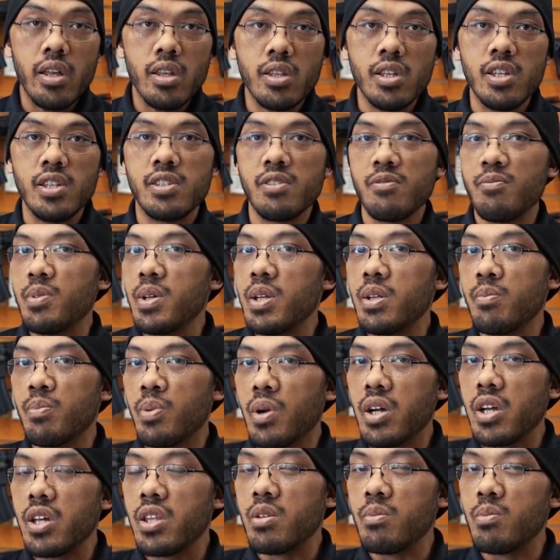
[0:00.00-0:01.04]
These have been
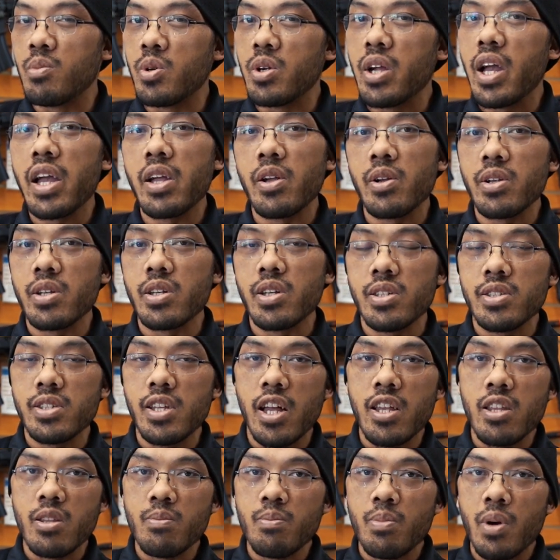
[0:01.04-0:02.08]
probably the more accurate guns
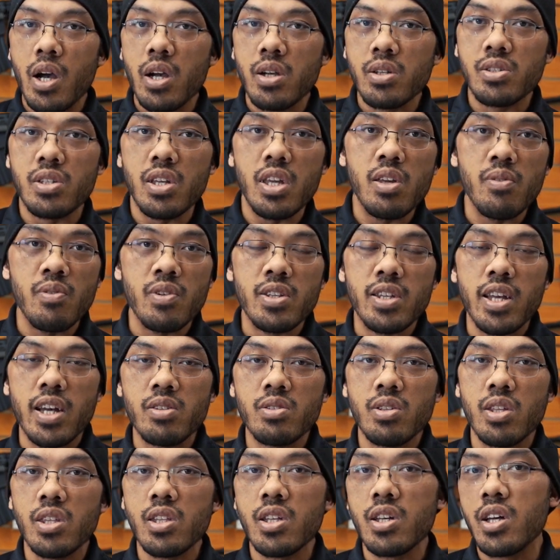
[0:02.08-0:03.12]
out of the box, even
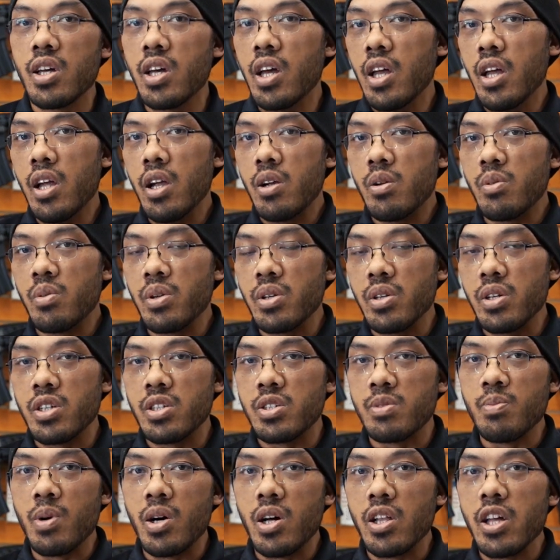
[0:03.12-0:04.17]
down to the really
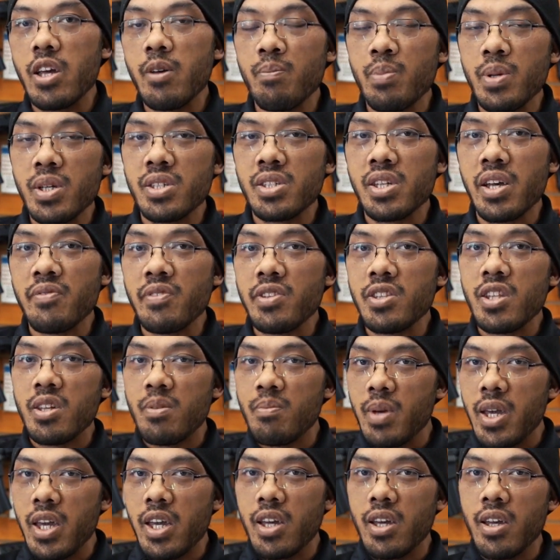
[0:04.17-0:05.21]
small MP7 they
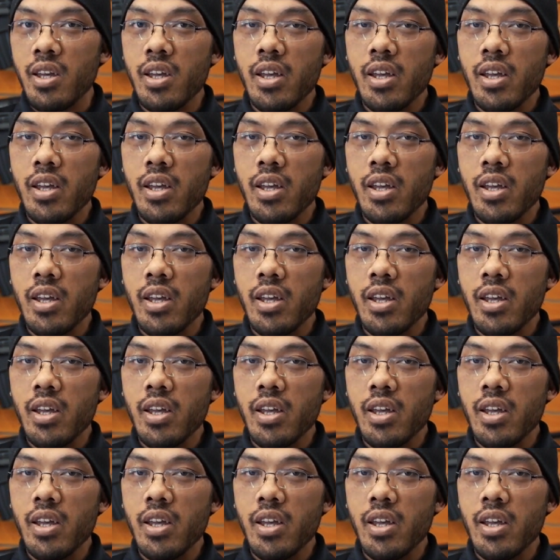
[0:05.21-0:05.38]
make.